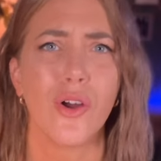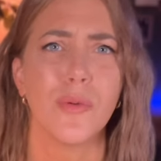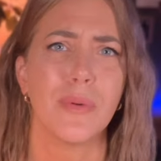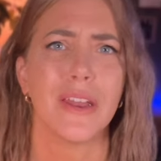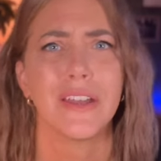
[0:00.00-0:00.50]

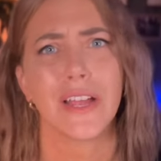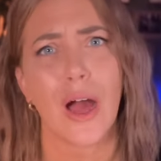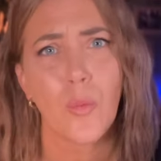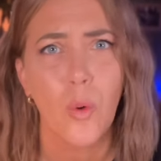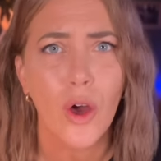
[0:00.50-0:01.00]
open and you
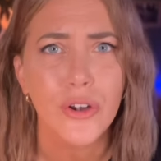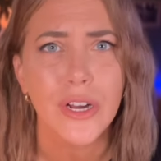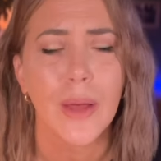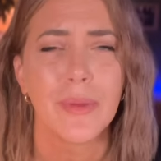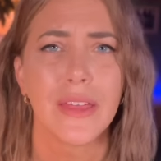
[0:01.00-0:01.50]
got water
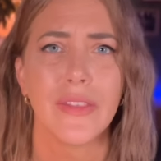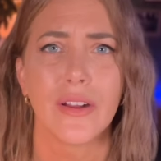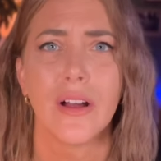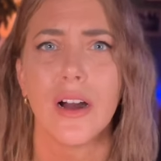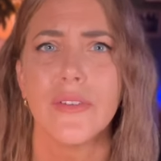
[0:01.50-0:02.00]
coming in
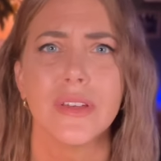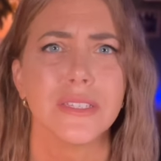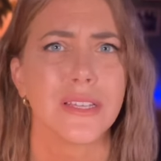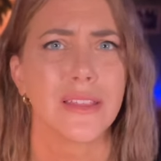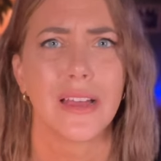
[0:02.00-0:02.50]
there,
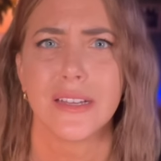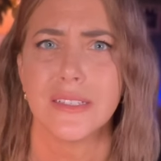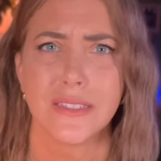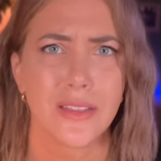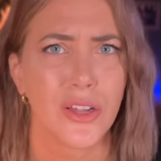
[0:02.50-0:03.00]
obviously that could
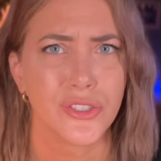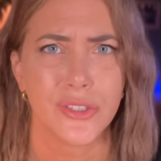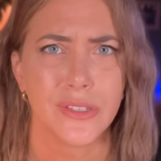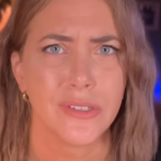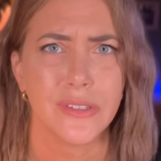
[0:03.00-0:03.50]
dislodge
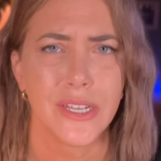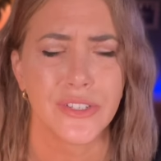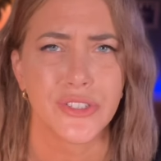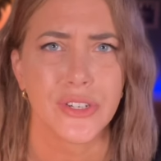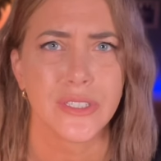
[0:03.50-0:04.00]
the
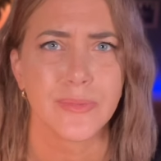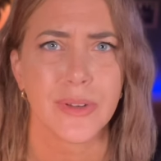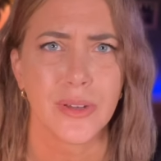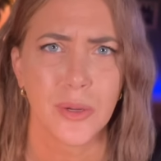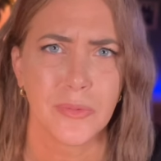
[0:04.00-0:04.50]
dentures,
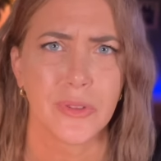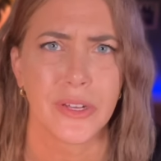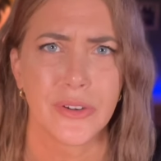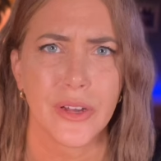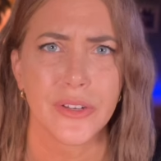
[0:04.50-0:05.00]
but hopefully
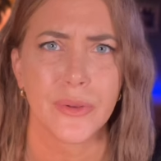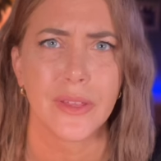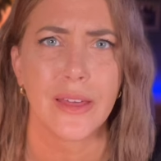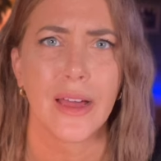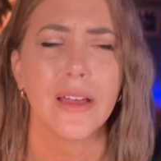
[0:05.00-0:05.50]
you're not
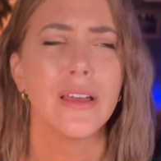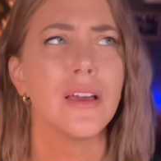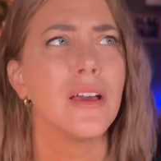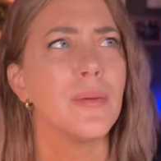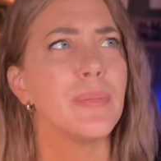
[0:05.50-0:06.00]
doing that.
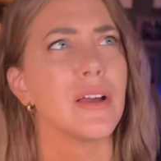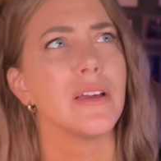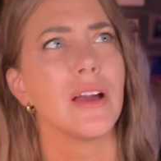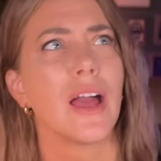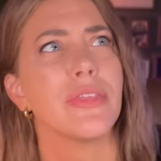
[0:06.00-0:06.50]

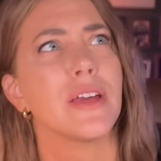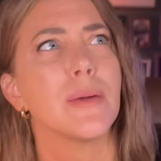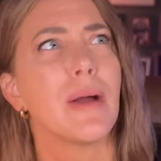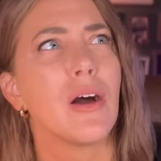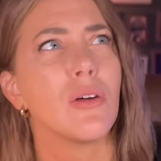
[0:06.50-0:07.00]
But I think
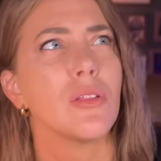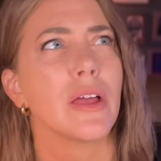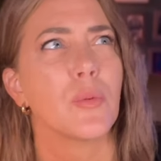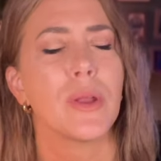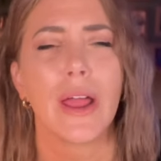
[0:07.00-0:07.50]
about
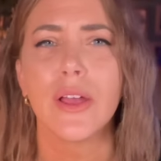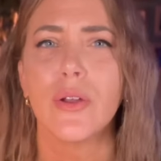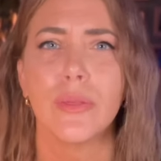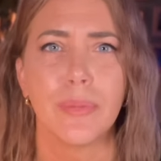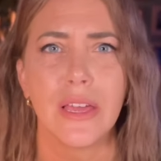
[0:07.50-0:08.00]
like when I go
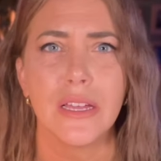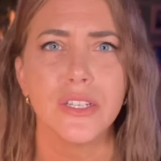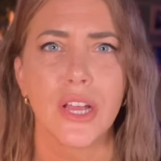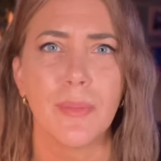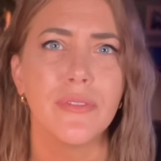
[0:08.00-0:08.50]
to the
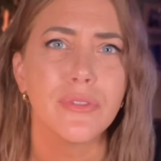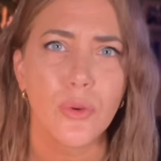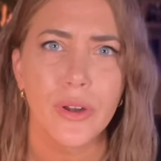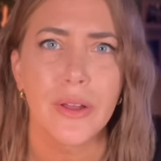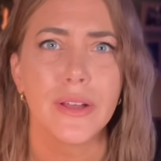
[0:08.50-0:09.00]
beach, I'm in
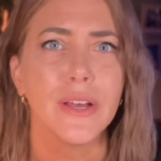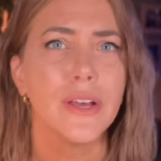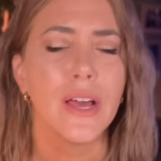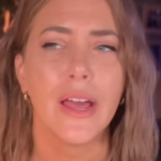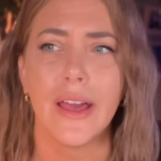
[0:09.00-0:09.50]
Florida,
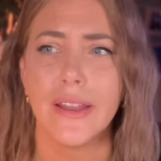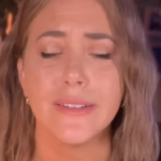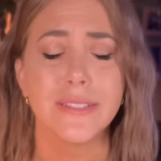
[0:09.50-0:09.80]
and